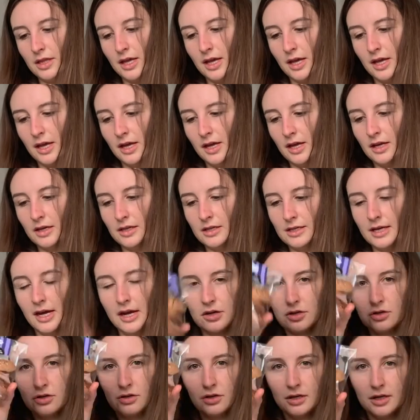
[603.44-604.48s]
the dark
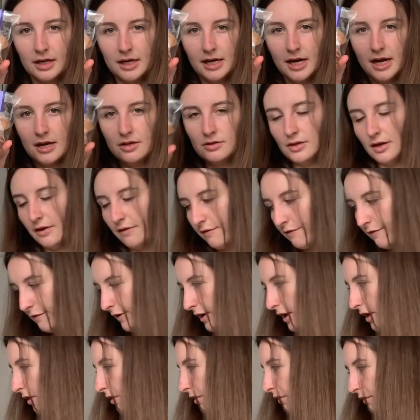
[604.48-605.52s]
chocolate and hazelnut
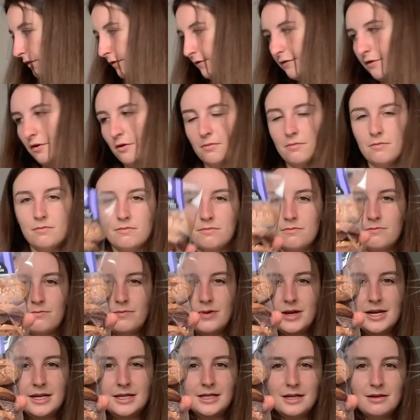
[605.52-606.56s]
crayon from
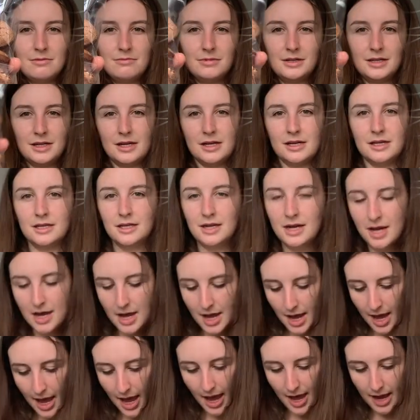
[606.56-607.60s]
Be Tempted,
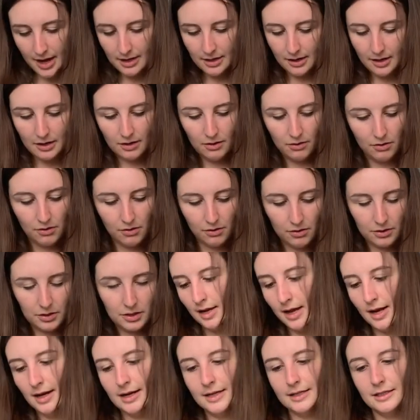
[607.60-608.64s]
and I got
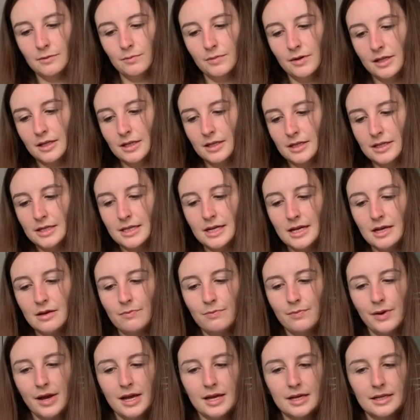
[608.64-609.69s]
Elizabeth D.
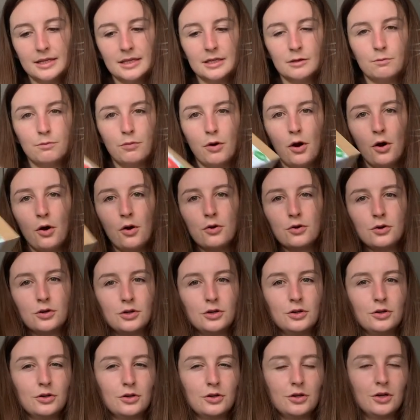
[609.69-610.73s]
Bakes' polka
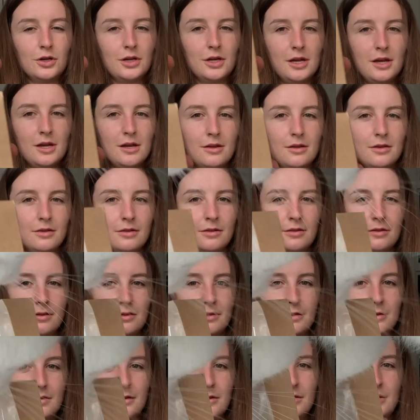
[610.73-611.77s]
dot cookie.
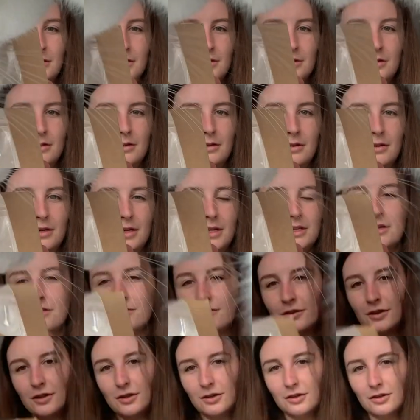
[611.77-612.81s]
It's not
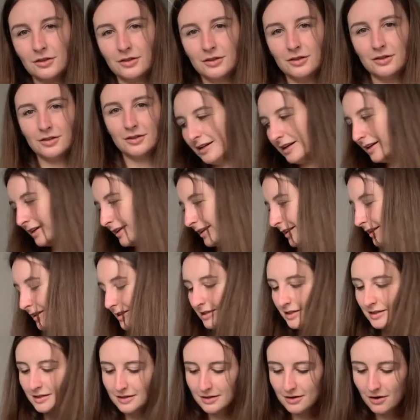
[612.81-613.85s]
for you. Lincoln,
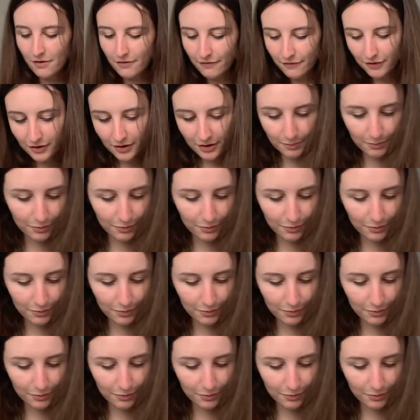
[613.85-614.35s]
this is not very